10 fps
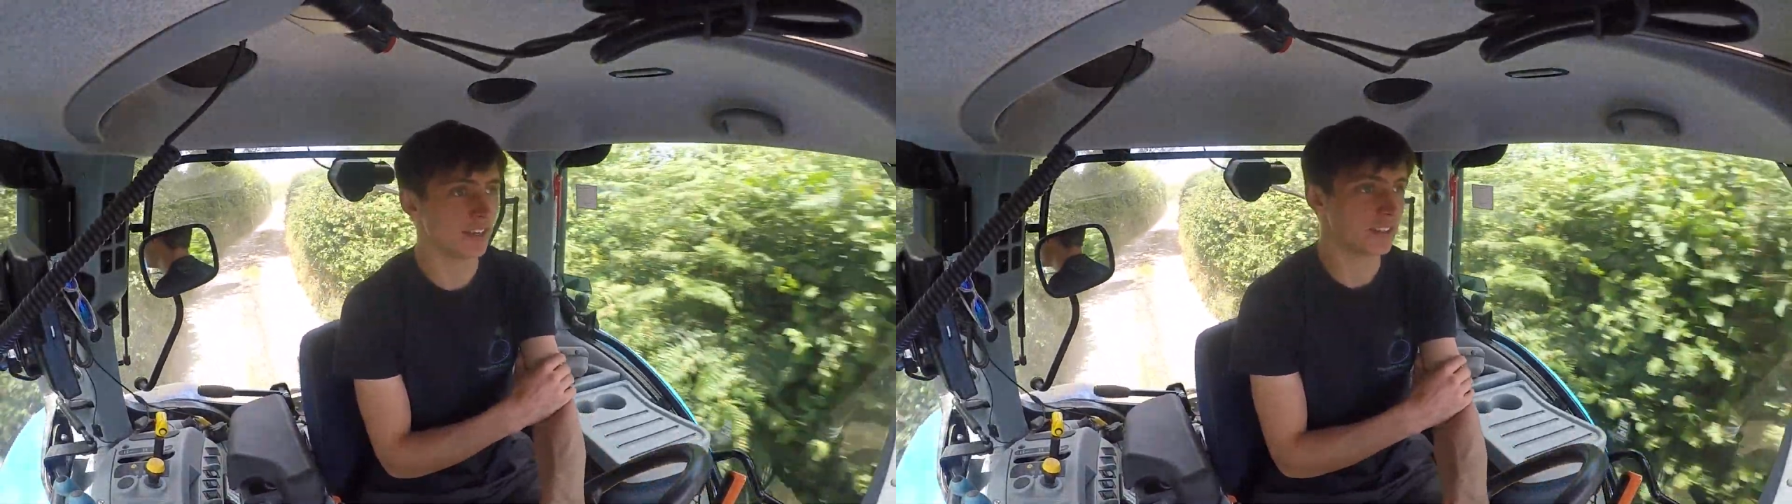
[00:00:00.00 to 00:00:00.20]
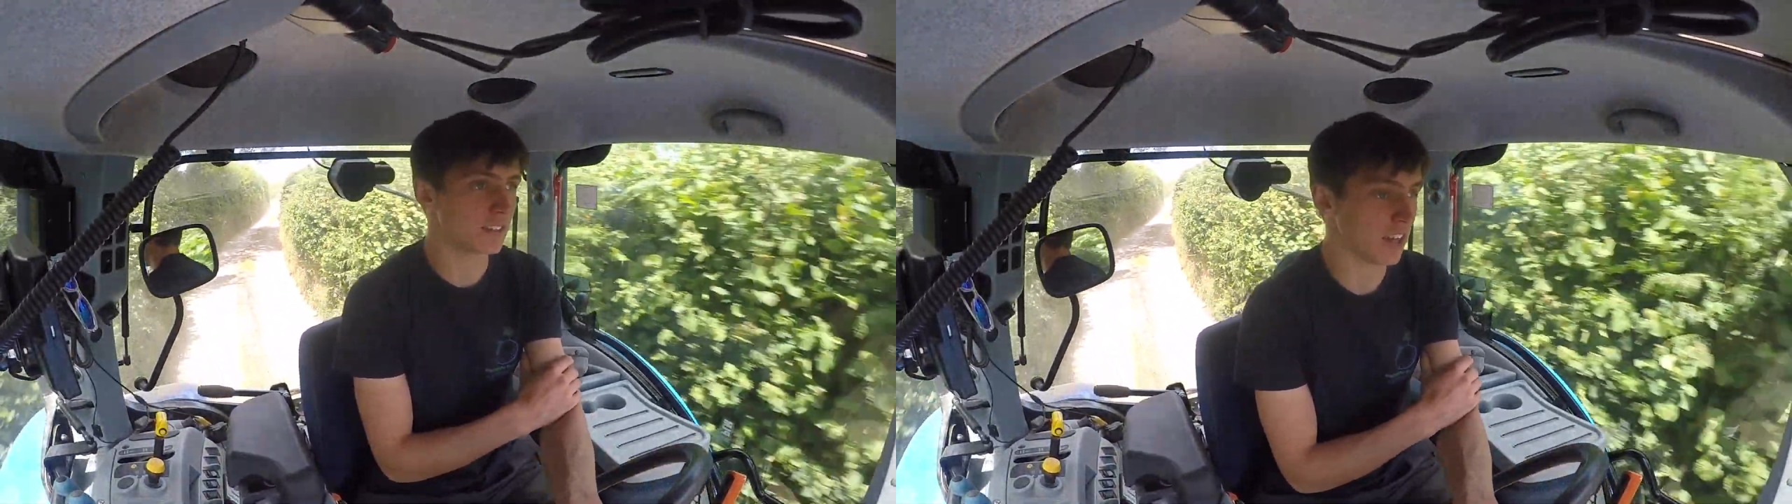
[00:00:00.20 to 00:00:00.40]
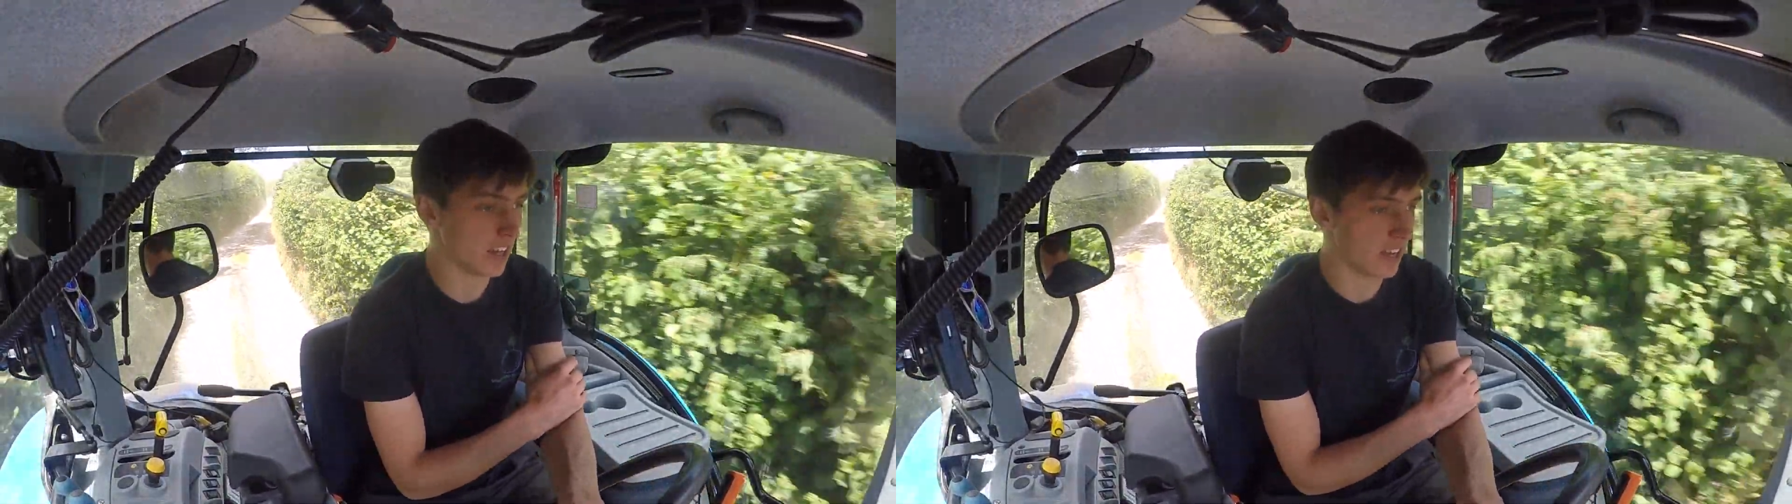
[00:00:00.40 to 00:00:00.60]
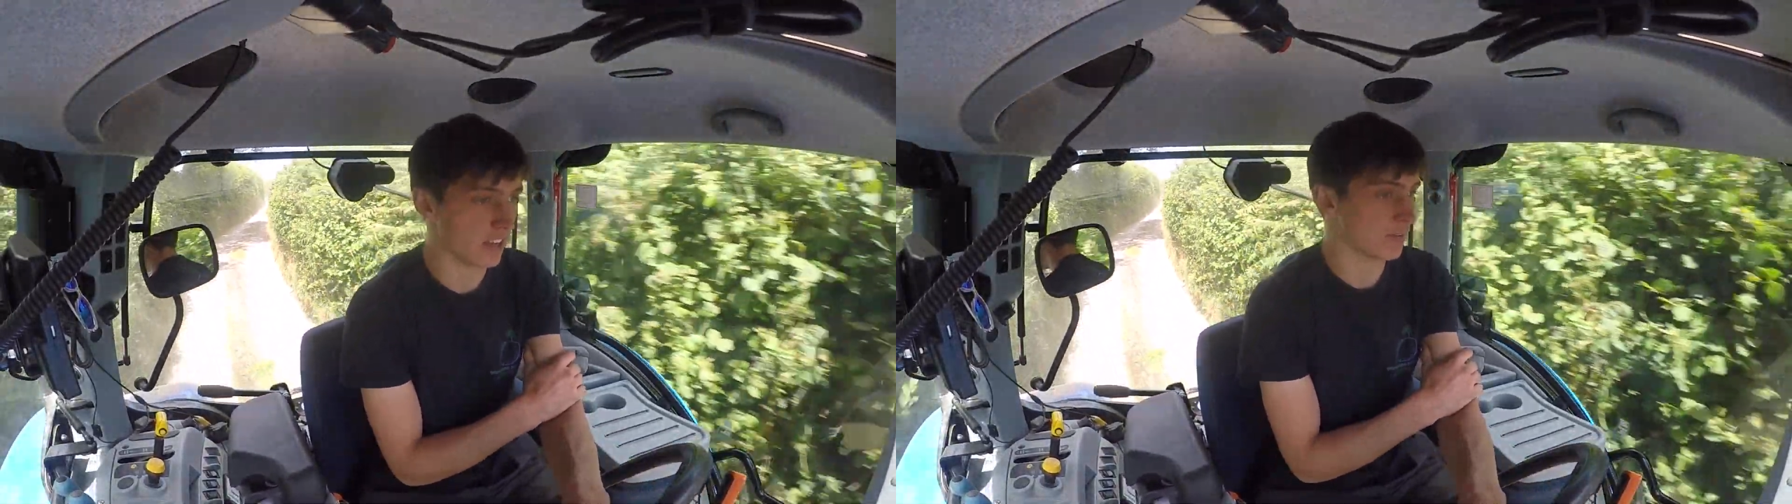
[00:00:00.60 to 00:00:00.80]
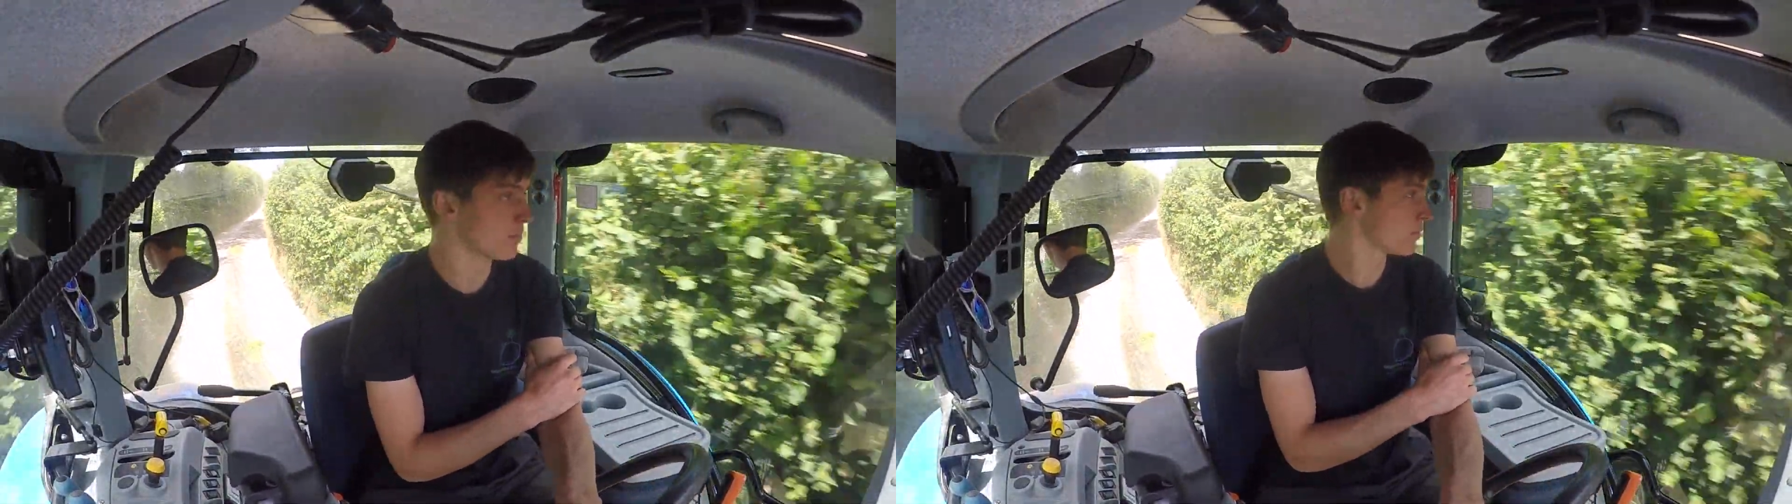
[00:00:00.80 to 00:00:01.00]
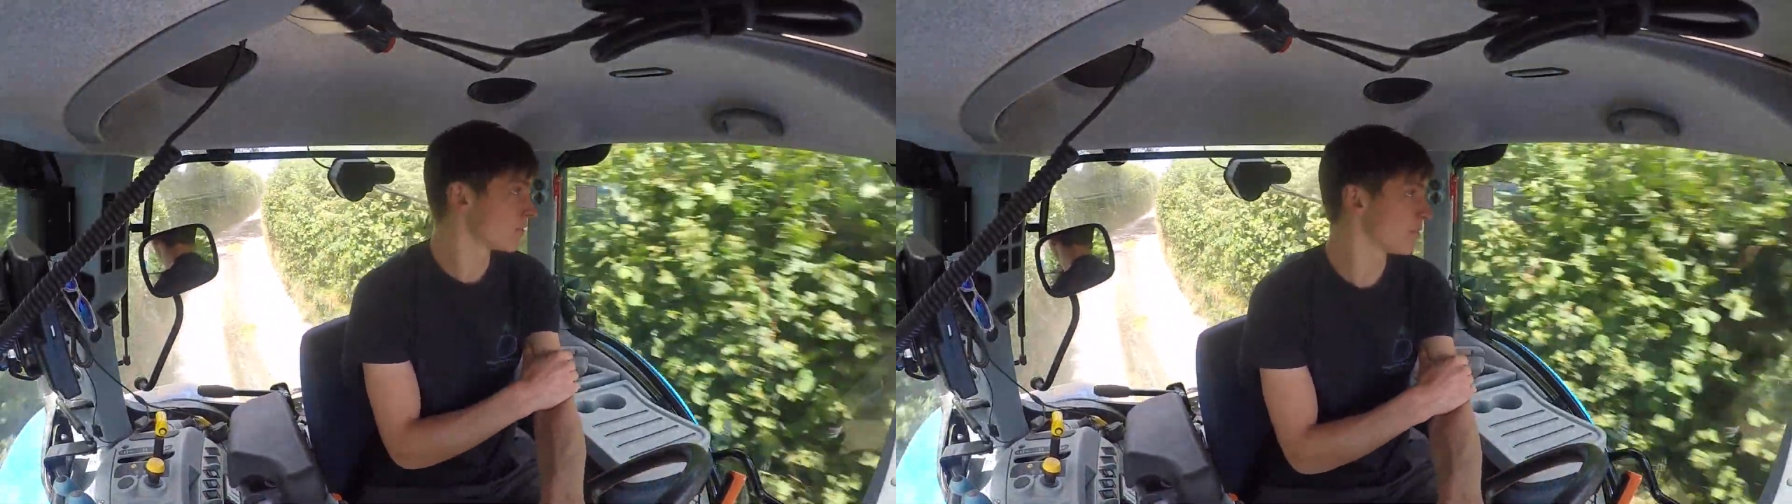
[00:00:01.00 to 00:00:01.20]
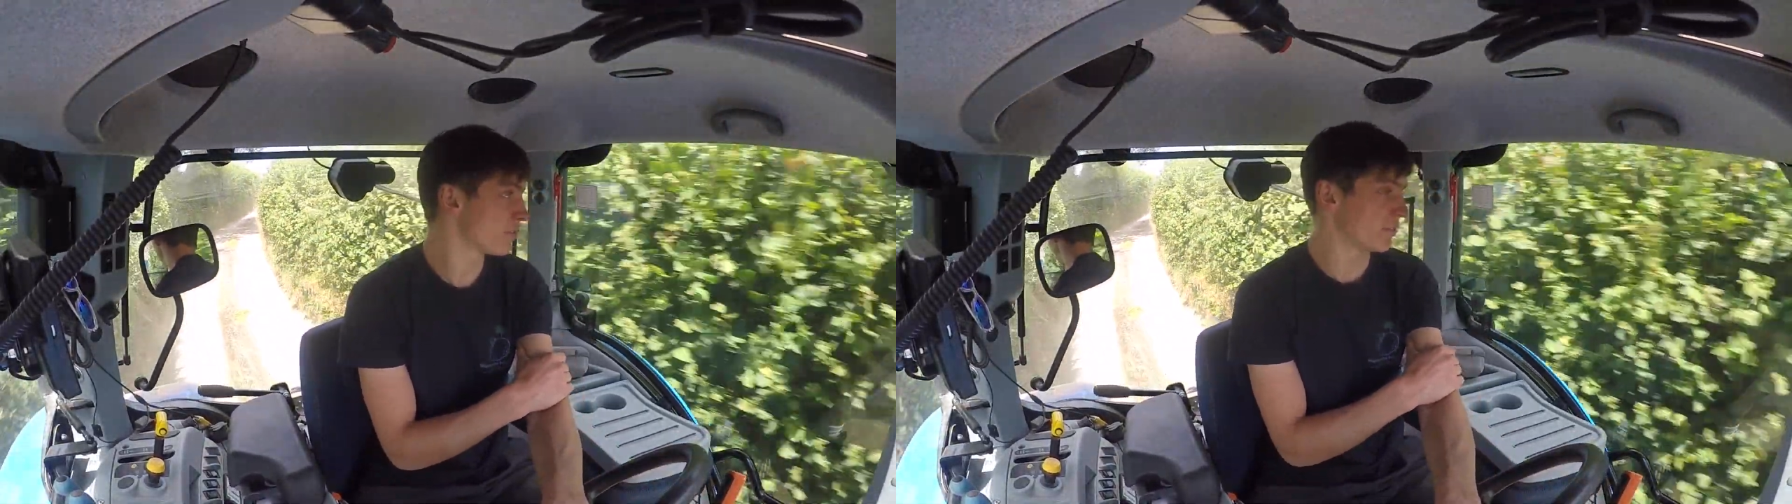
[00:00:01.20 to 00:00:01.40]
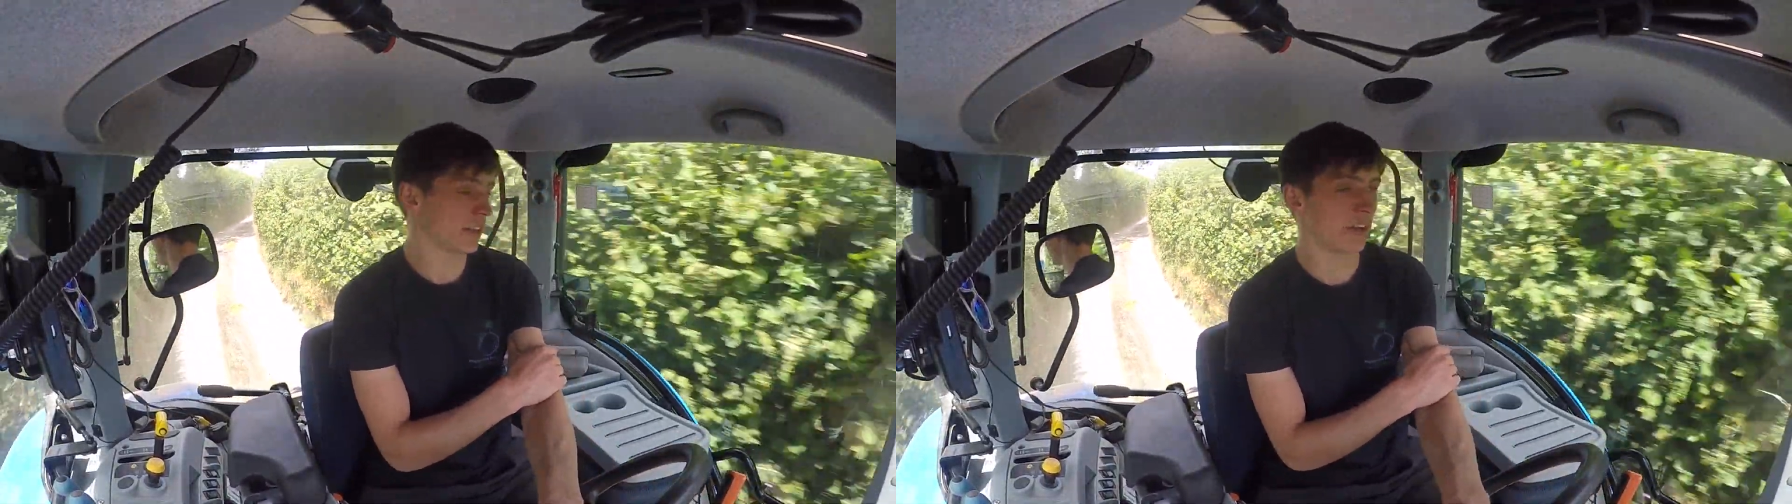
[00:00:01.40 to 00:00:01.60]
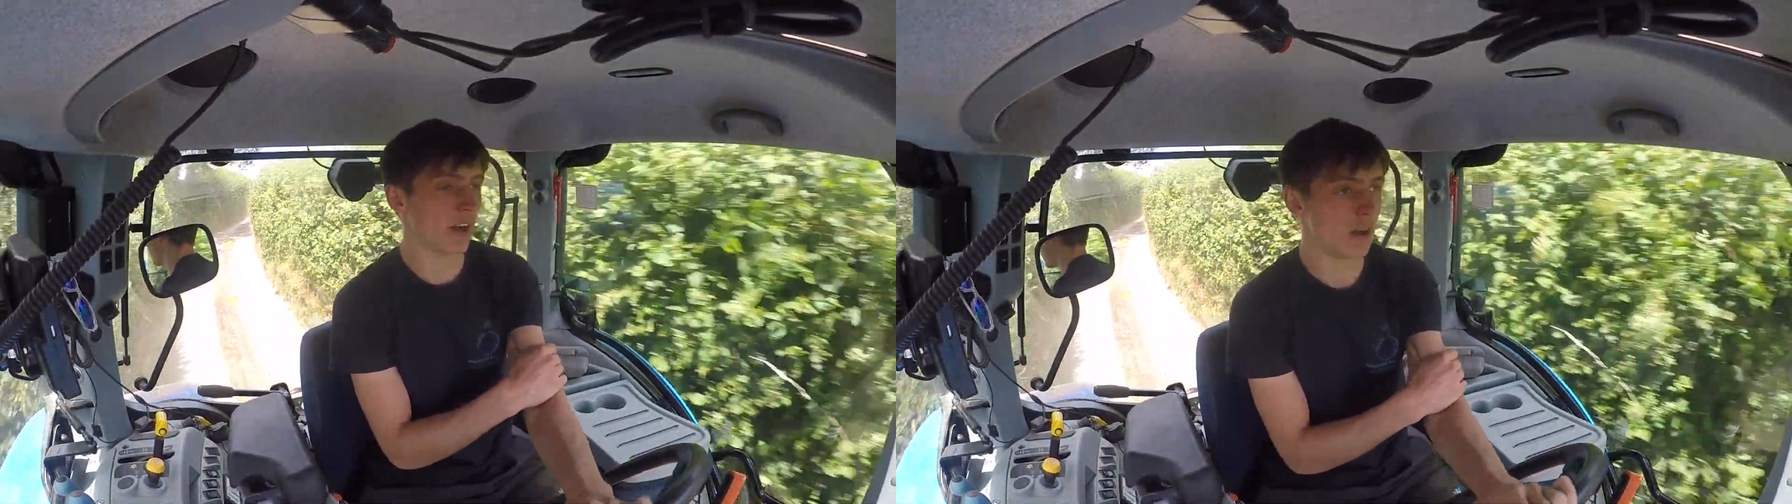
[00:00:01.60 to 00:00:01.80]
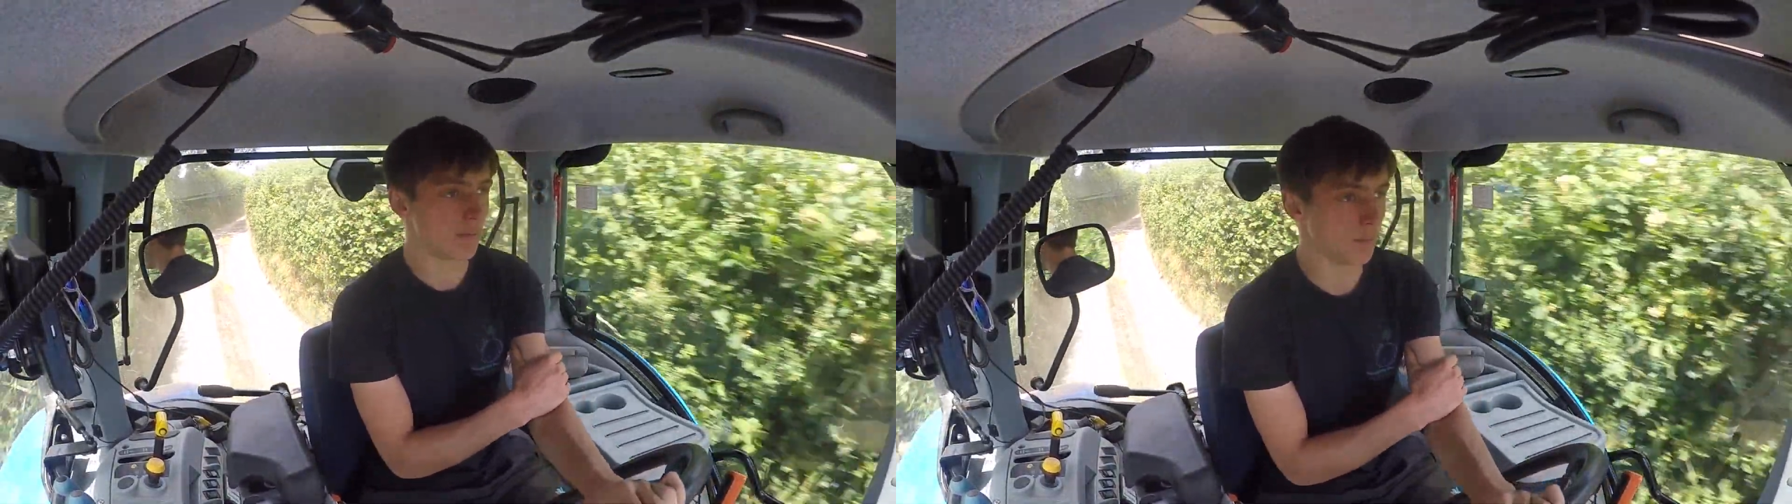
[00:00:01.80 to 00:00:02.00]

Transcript: and fill her up.